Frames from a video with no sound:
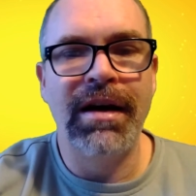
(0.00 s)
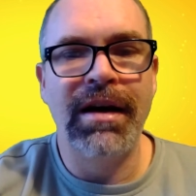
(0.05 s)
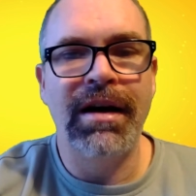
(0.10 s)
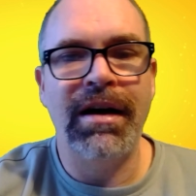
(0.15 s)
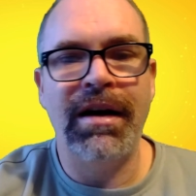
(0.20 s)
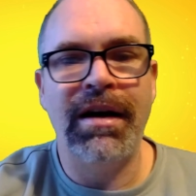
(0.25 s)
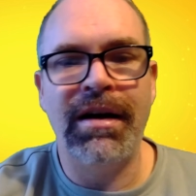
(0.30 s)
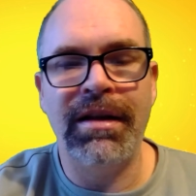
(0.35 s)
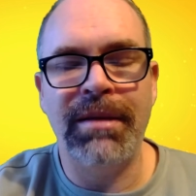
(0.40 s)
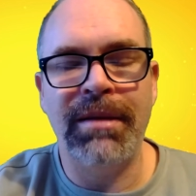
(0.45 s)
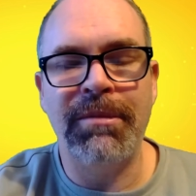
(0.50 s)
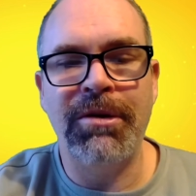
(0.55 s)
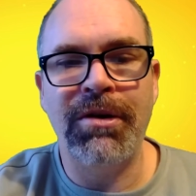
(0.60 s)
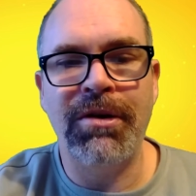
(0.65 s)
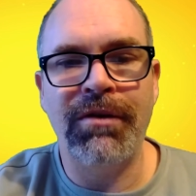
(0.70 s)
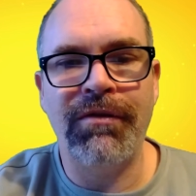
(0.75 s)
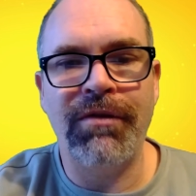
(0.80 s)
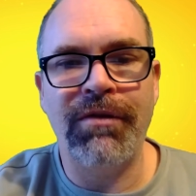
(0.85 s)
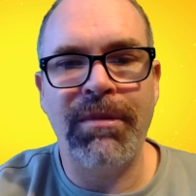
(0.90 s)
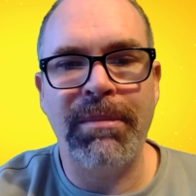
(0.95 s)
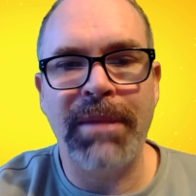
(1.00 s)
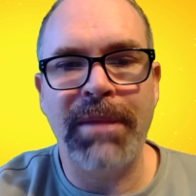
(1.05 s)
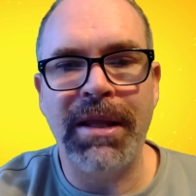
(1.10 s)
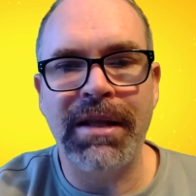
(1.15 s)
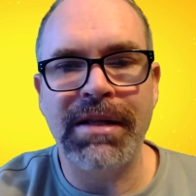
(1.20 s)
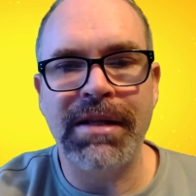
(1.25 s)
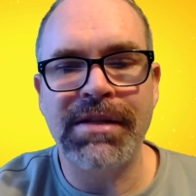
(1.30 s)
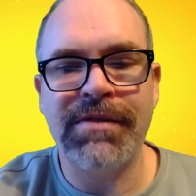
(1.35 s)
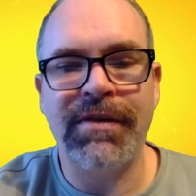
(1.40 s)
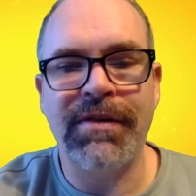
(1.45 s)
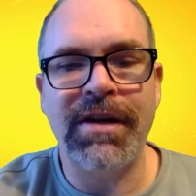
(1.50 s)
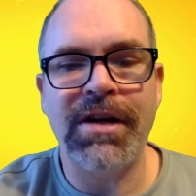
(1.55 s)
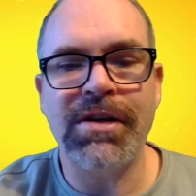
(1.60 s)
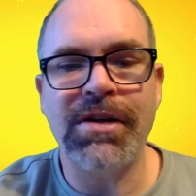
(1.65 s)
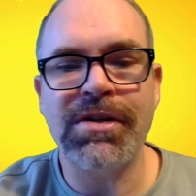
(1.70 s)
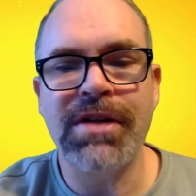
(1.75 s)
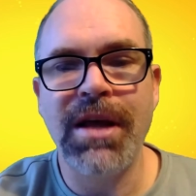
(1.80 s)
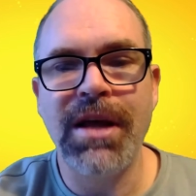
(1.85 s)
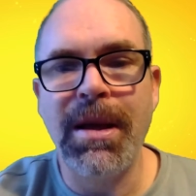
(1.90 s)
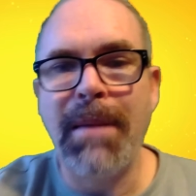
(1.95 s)
on the moon for billions of years,
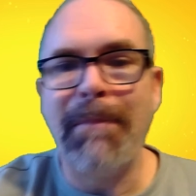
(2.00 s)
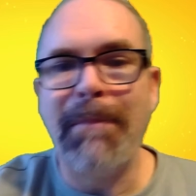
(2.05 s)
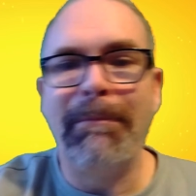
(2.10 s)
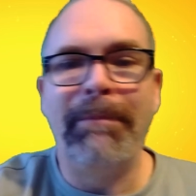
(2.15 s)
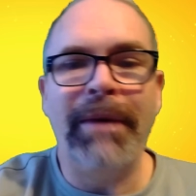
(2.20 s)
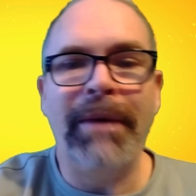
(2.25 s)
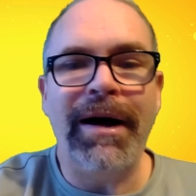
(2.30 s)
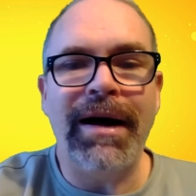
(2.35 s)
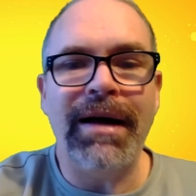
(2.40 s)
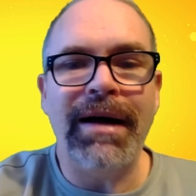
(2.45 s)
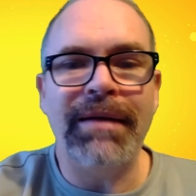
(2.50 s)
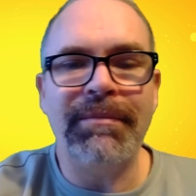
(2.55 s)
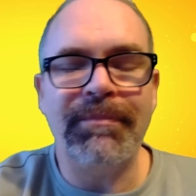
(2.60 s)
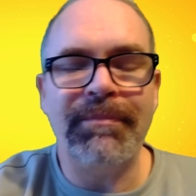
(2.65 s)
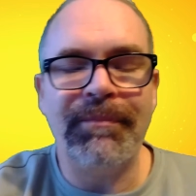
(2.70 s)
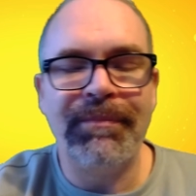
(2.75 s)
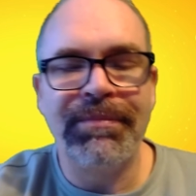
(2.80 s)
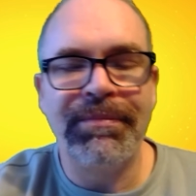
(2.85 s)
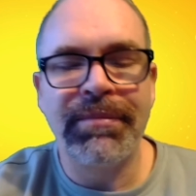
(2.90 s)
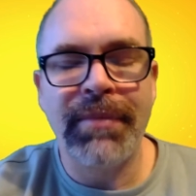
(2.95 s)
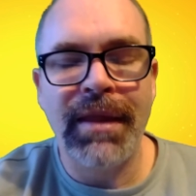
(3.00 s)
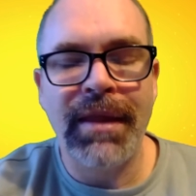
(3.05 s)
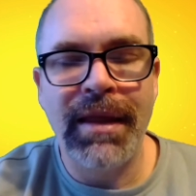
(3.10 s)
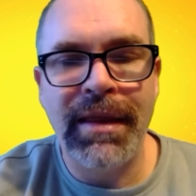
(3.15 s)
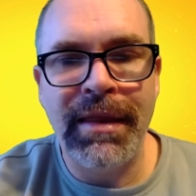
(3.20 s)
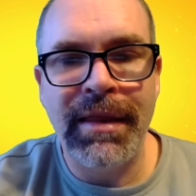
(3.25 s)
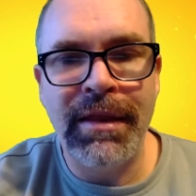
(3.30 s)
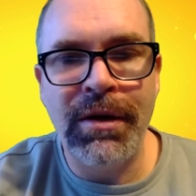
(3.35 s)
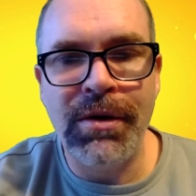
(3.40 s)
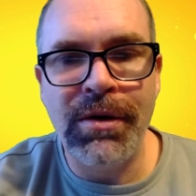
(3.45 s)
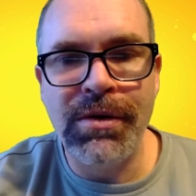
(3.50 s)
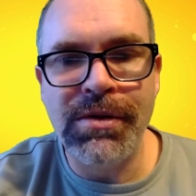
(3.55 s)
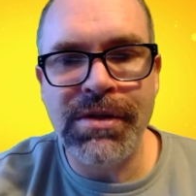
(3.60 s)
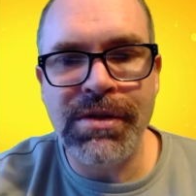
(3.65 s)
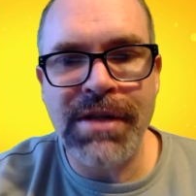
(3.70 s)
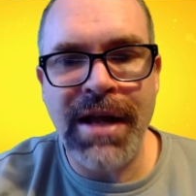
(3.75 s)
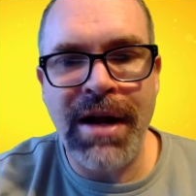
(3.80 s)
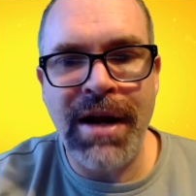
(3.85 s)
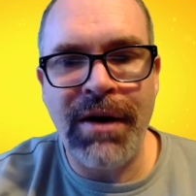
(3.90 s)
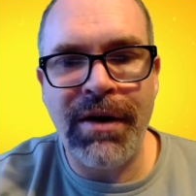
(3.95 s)
but those
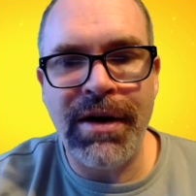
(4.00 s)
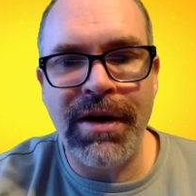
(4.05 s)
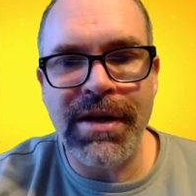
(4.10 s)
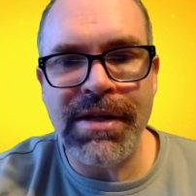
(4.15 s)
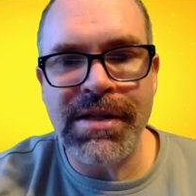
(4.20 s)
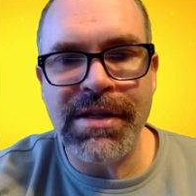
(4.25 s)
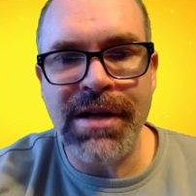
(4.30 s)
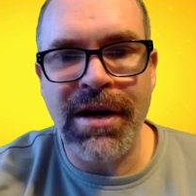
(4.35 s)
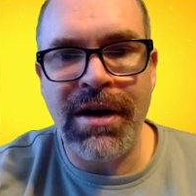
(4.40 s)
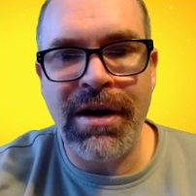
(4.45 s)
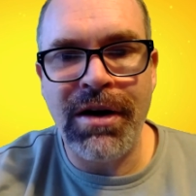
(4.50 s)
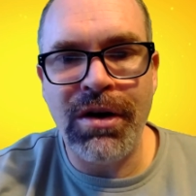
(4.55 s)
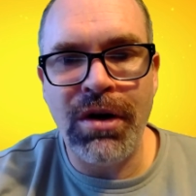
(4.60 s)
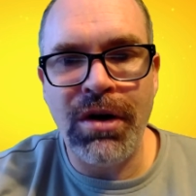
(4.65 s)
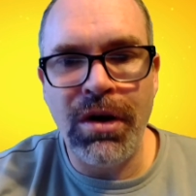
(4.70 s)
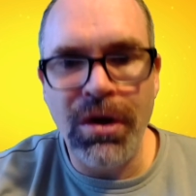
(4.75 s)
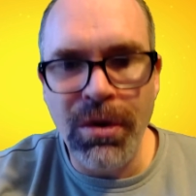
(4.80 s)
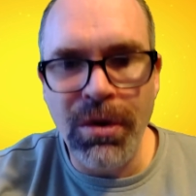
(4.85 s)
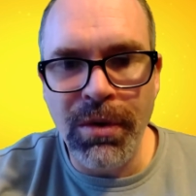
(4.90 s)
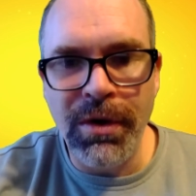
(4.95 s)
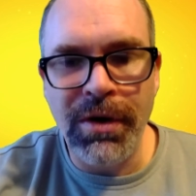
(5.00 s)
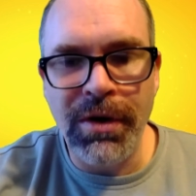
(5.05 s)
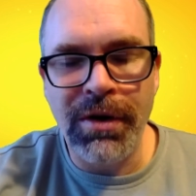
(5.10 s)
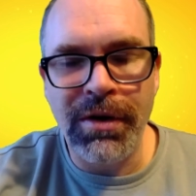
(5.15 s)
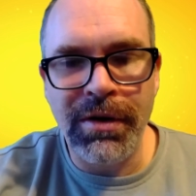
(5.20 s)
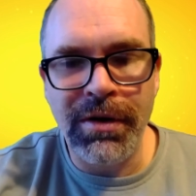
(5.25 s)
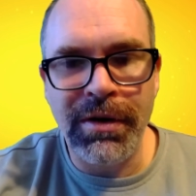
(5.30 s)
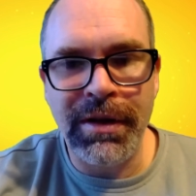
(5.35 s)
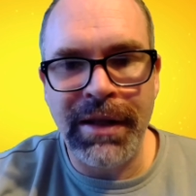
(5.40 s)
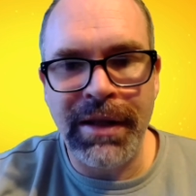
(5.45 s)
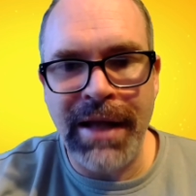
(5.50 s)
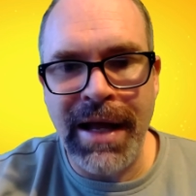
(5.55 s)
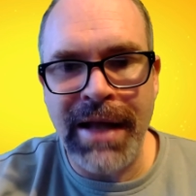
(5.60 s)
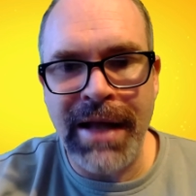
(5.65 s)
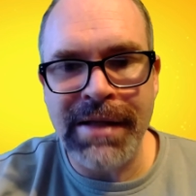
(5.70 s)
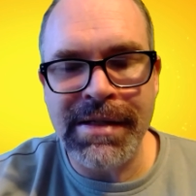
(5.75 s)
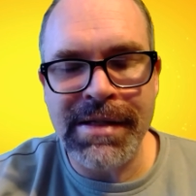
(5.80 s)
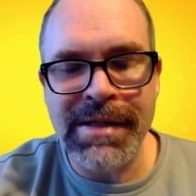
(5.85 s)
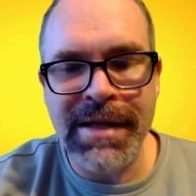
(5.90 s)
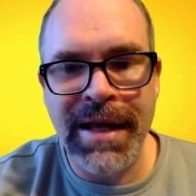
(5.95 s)
areas are newer
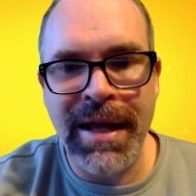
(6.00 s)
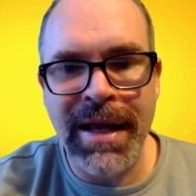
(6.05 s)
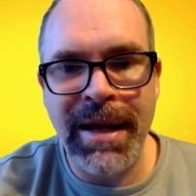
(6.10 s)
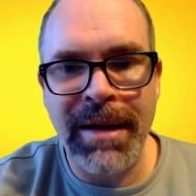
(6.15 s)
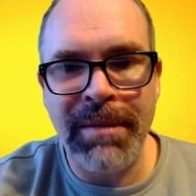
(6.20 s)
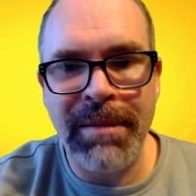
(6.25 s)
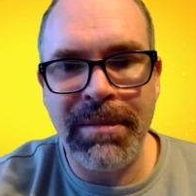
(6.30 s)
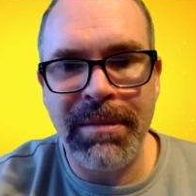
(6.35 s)
landscape